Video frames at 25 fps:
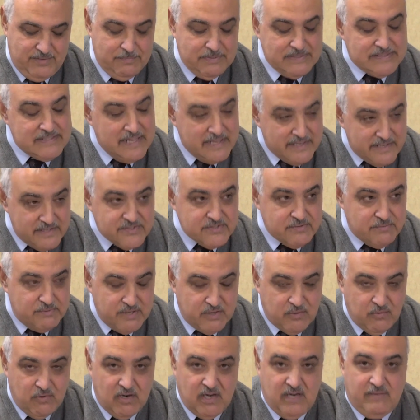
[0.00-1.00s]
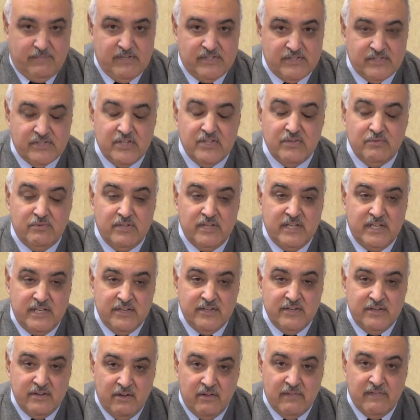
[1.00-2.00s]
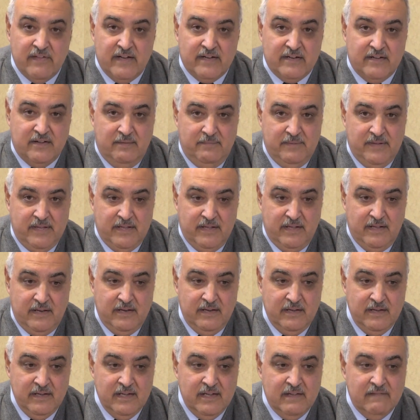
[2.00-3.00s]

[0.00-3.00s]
But that is a requirement, so you would need to know that coming in,